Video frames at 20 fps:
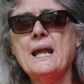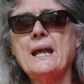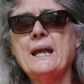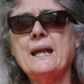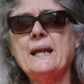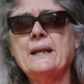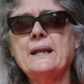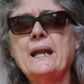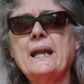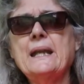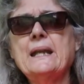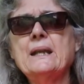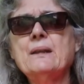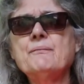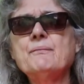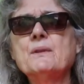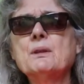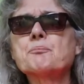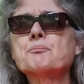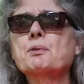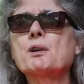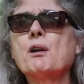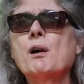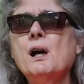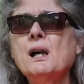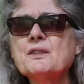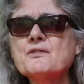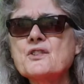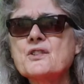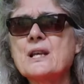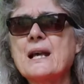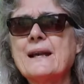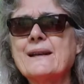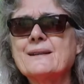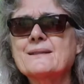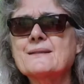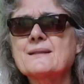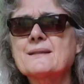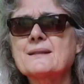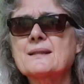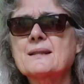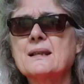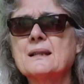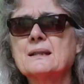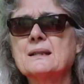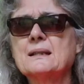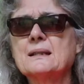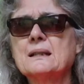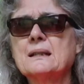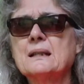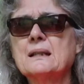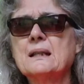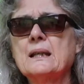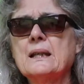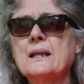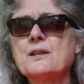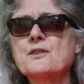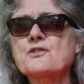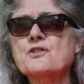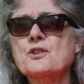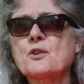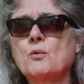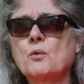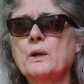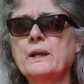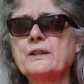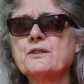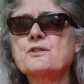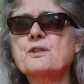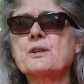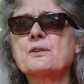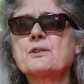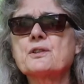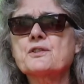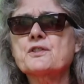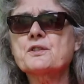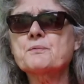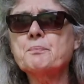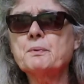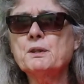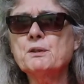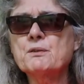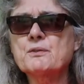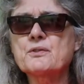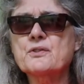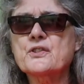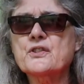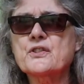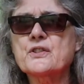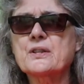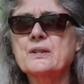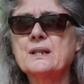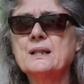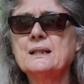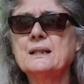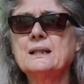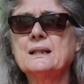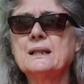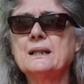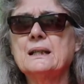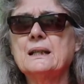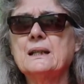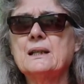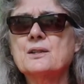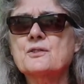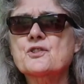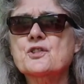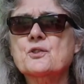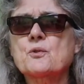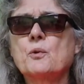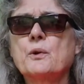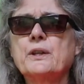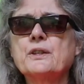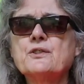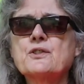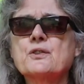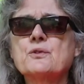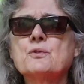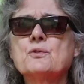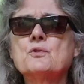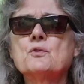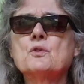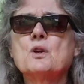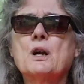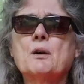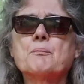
and in the process is going to disperse. It's going to